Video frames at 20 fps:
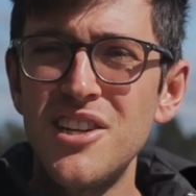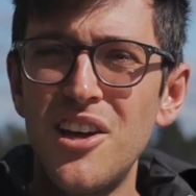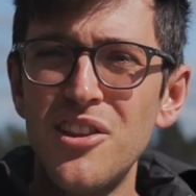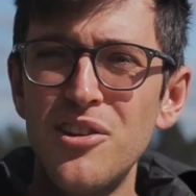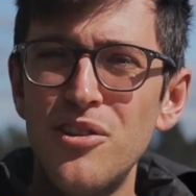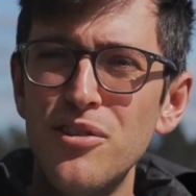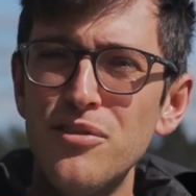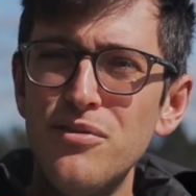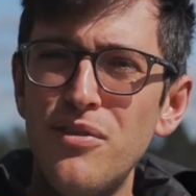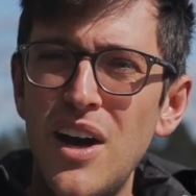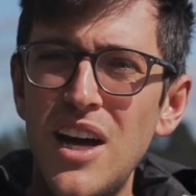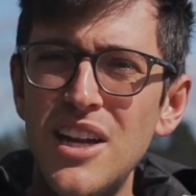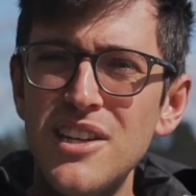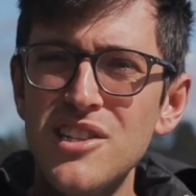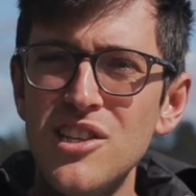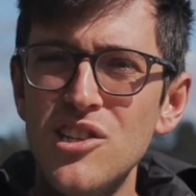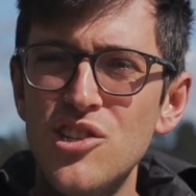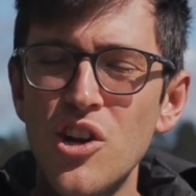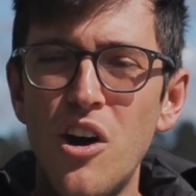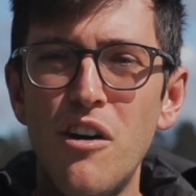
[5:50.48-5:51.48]
another
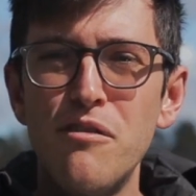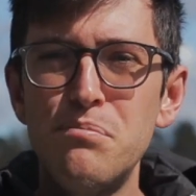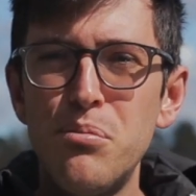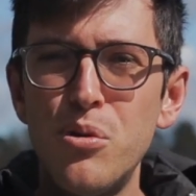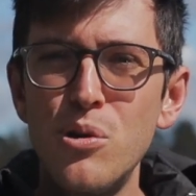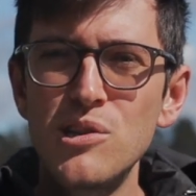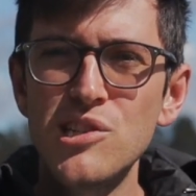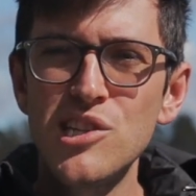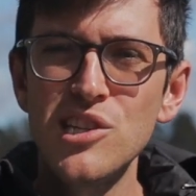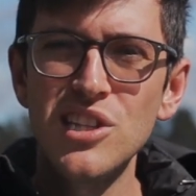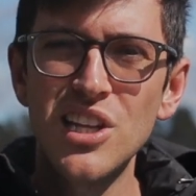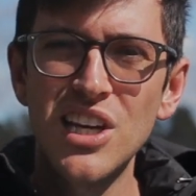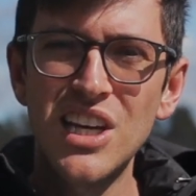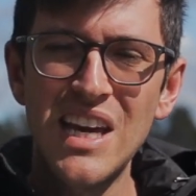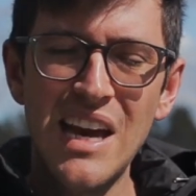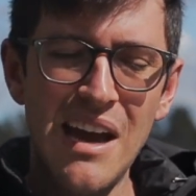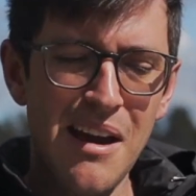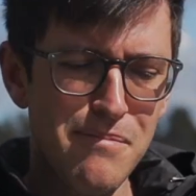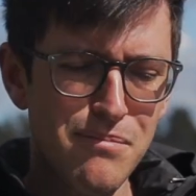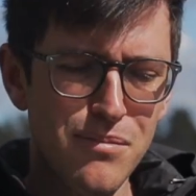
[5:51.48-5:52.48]
advantage of pushing the
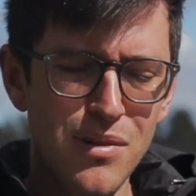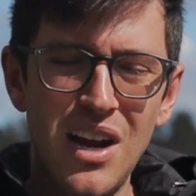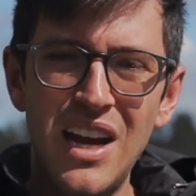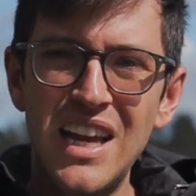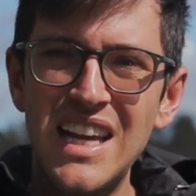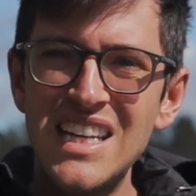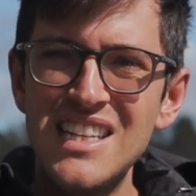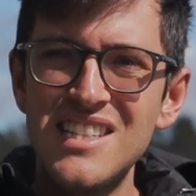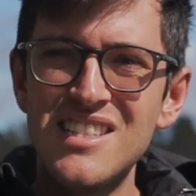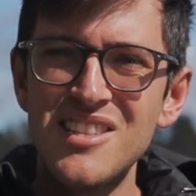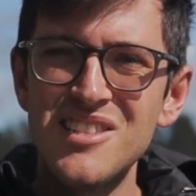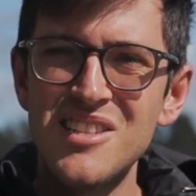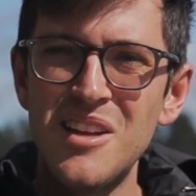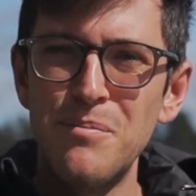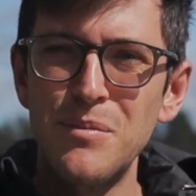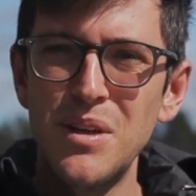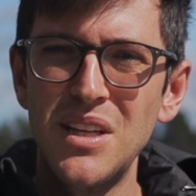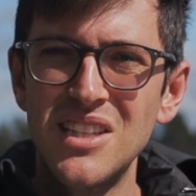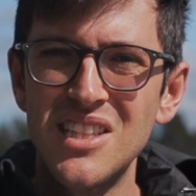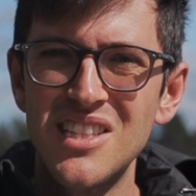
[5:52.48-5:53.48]
camera into
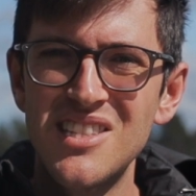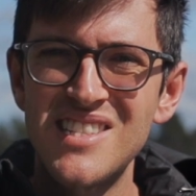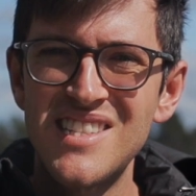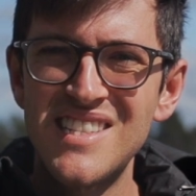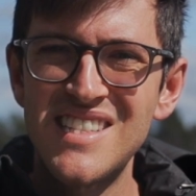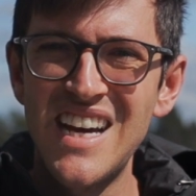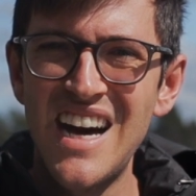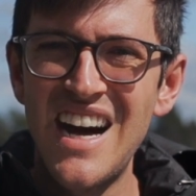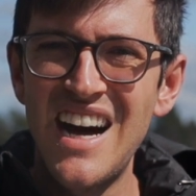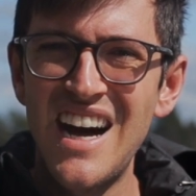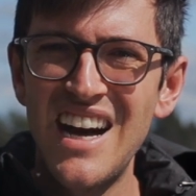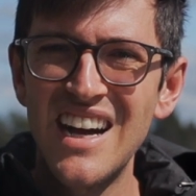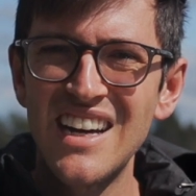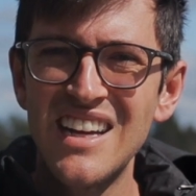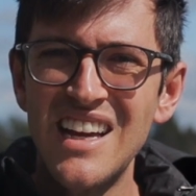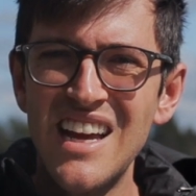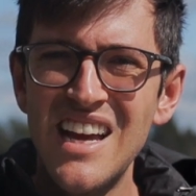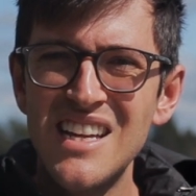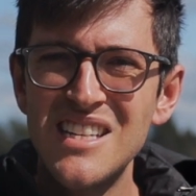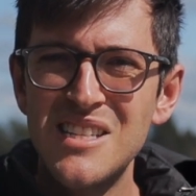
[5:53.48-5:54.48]
something that's dark